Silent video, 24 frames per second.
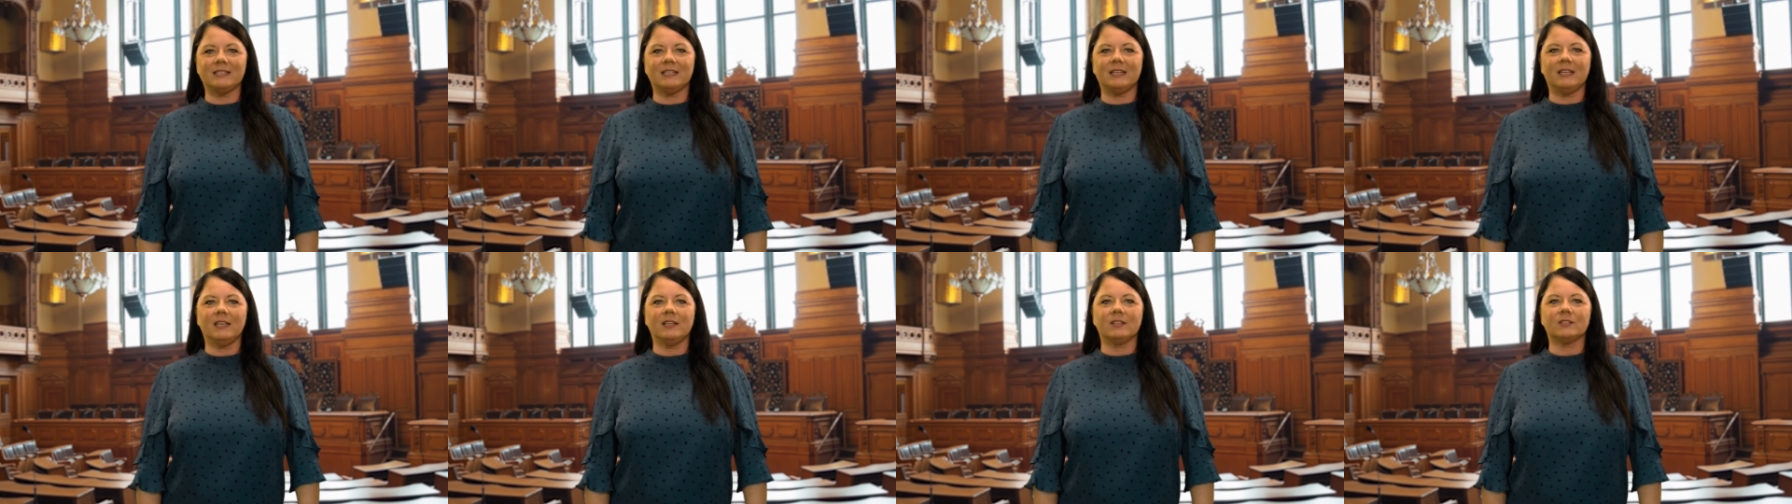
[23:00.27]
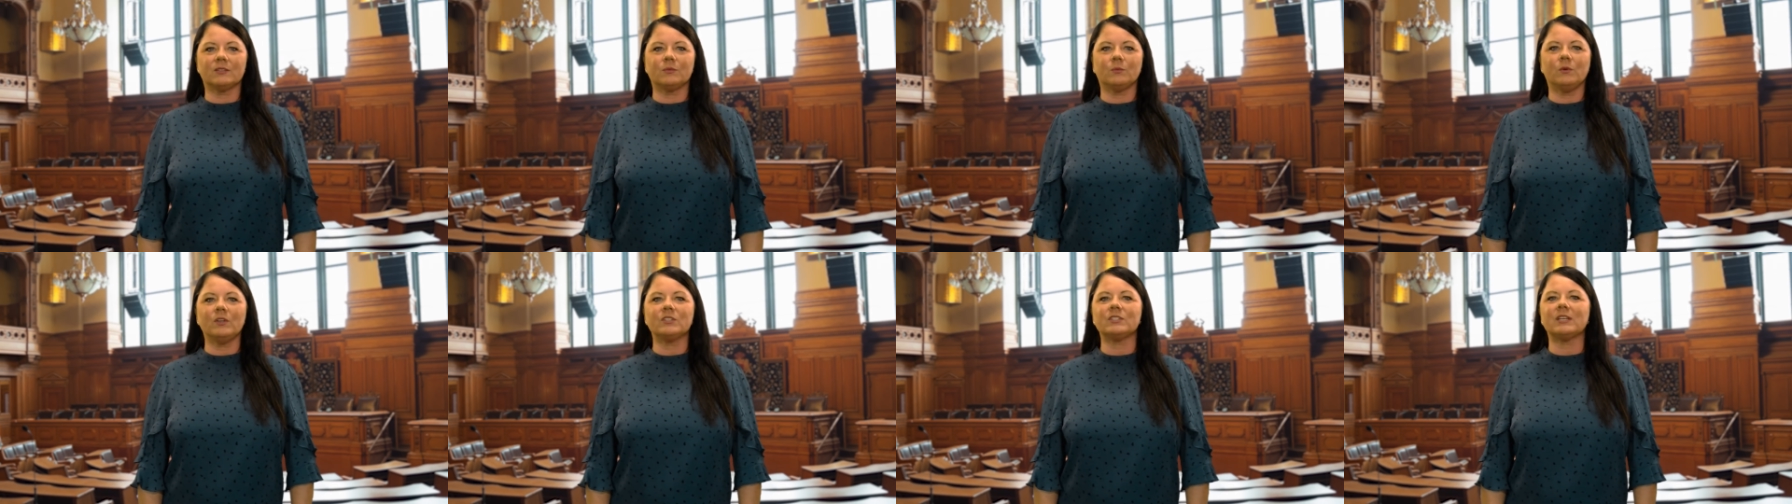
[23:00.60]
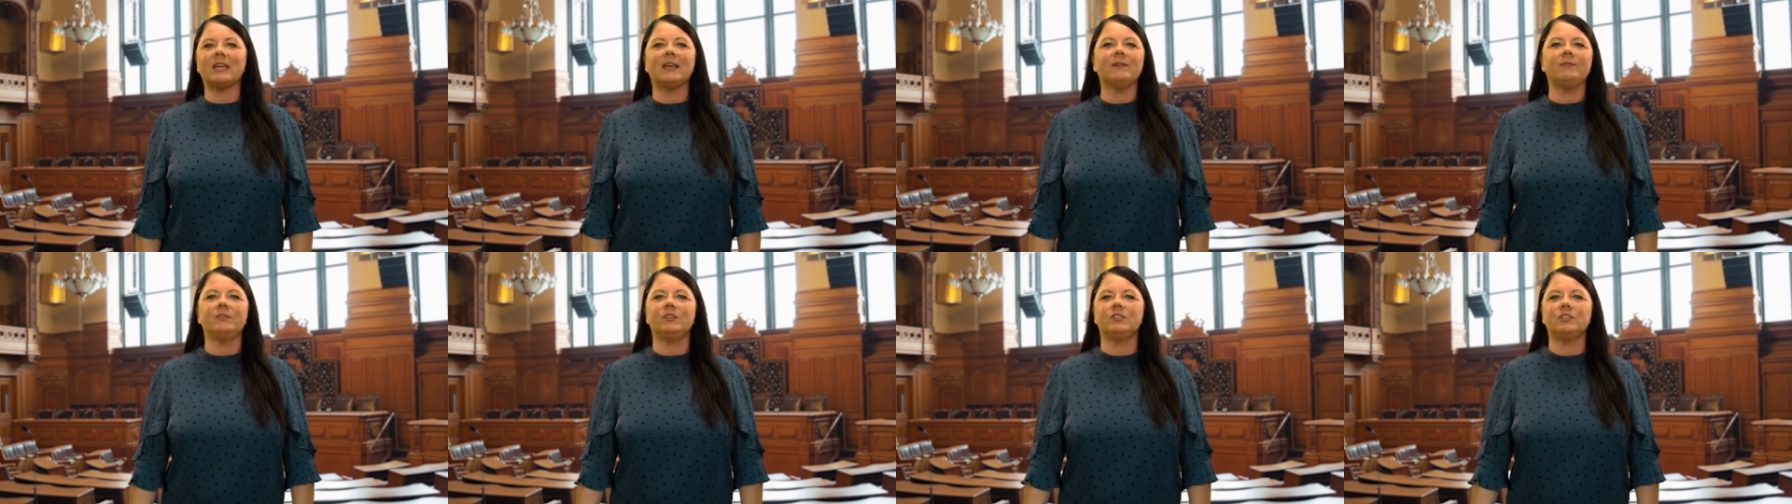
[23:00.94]
idiots,
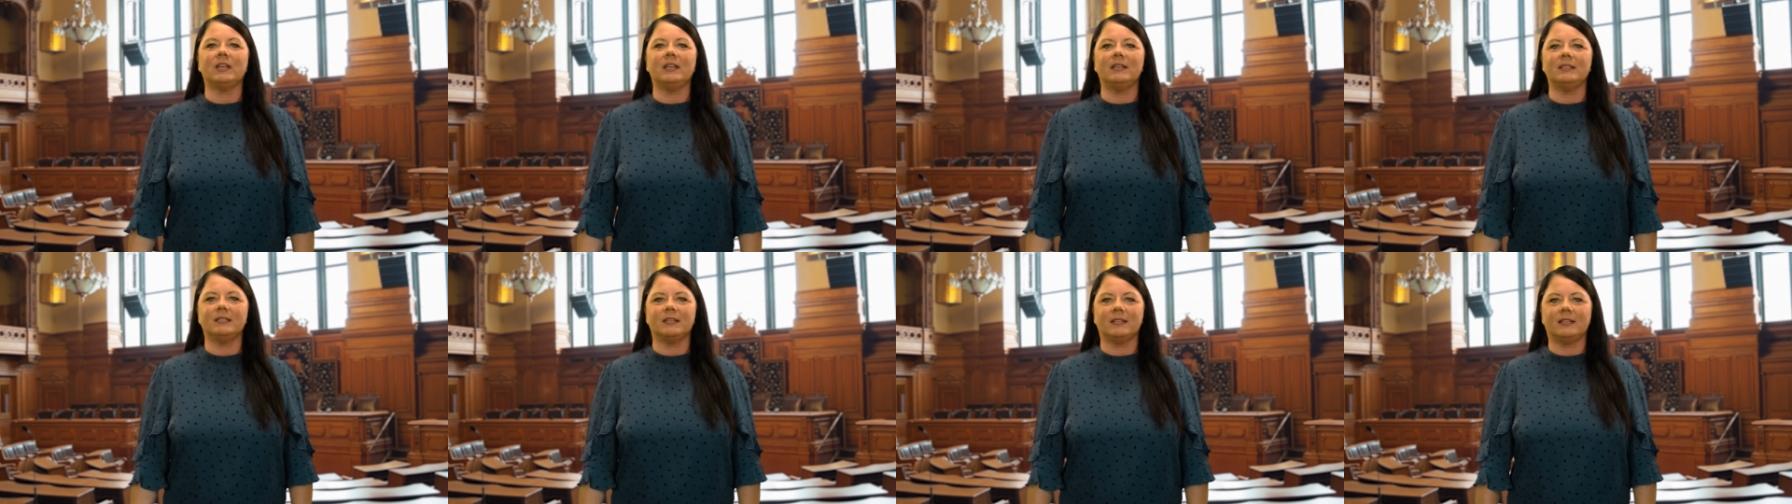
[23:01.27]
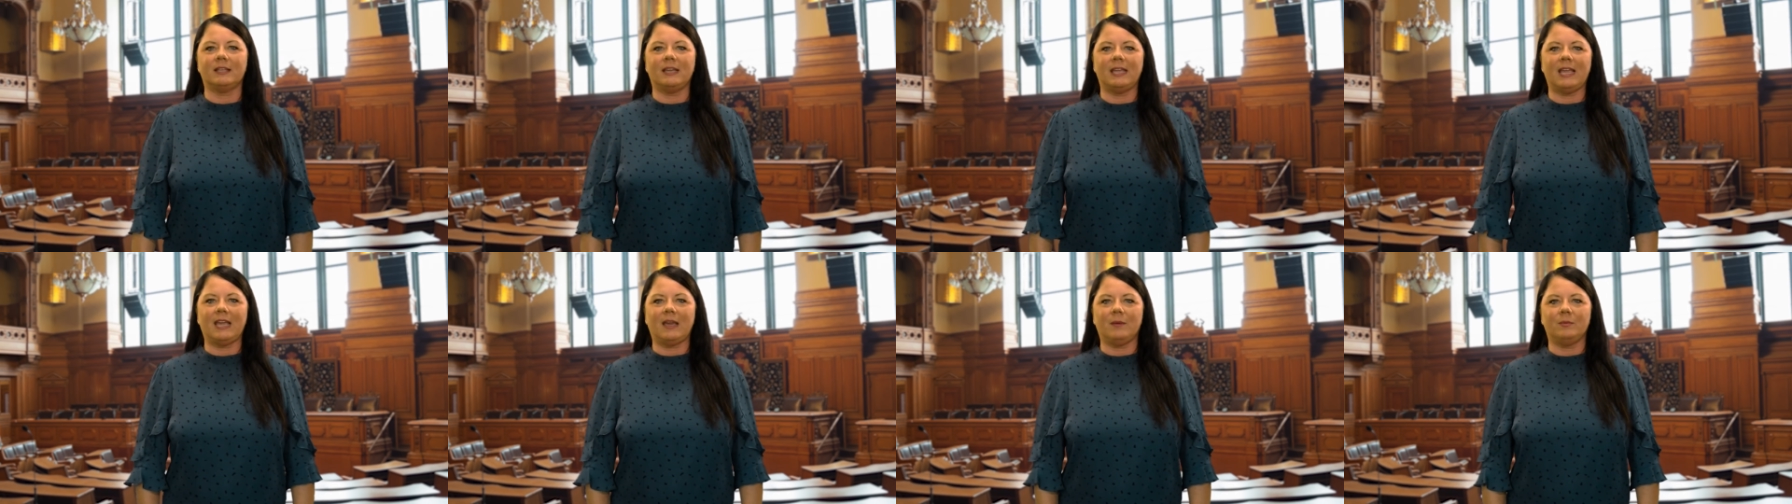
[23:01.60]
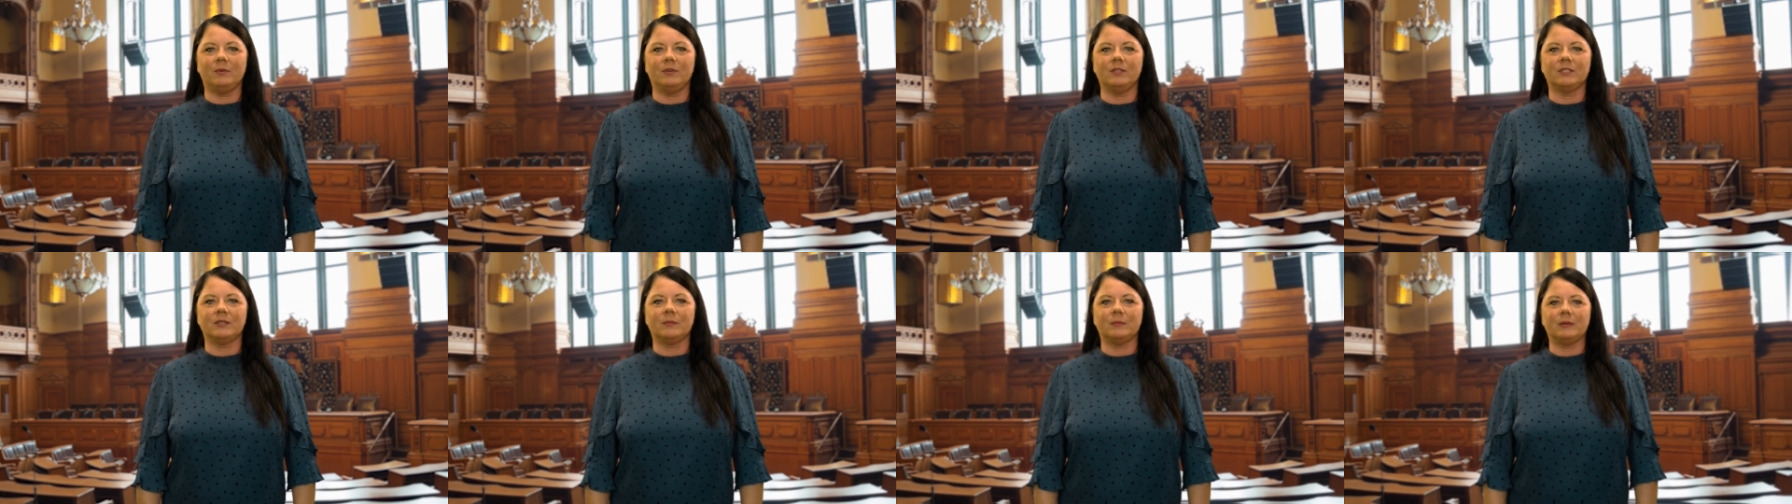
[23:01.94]
whichever gender they happen to